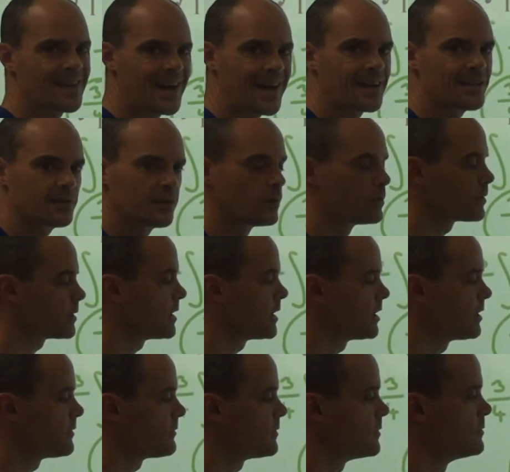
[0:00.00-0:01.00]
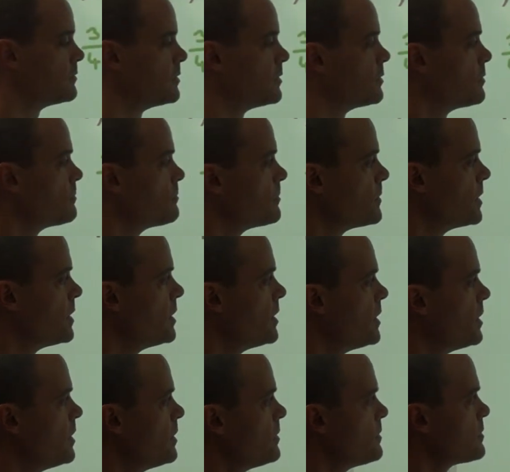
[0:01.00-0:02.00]
I don't care if you do.
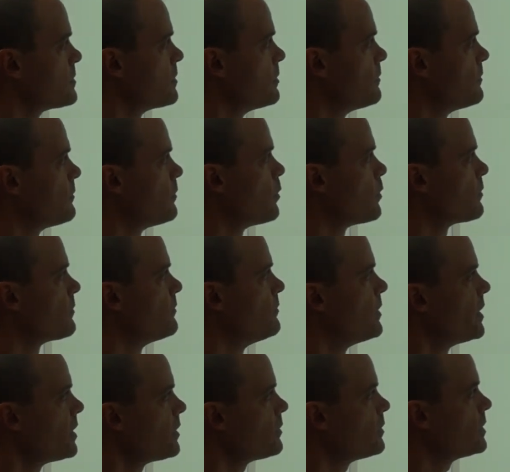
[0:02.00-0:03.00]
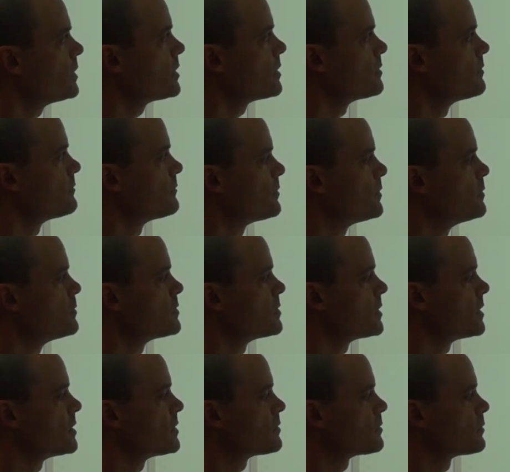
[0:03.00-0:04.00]
So 4 very confusing
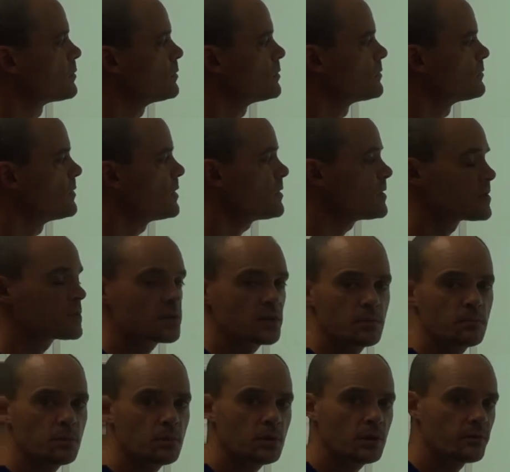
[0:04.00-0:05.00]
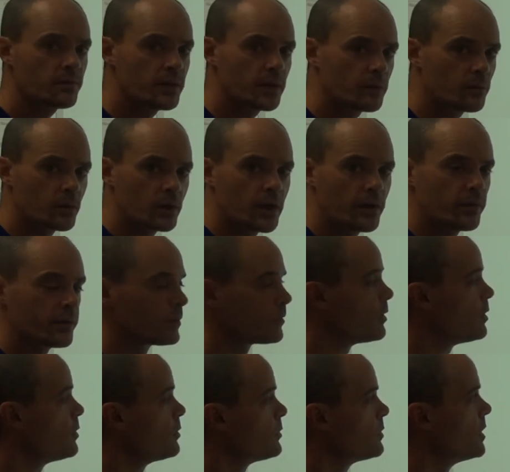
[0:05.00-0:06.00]
integrals. Very simple if they were on their
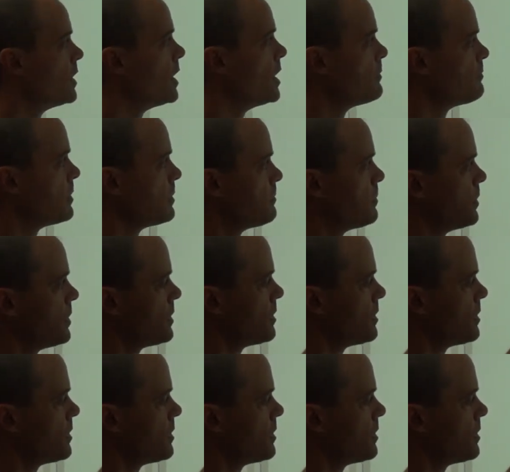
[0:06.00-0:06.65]
own, but putting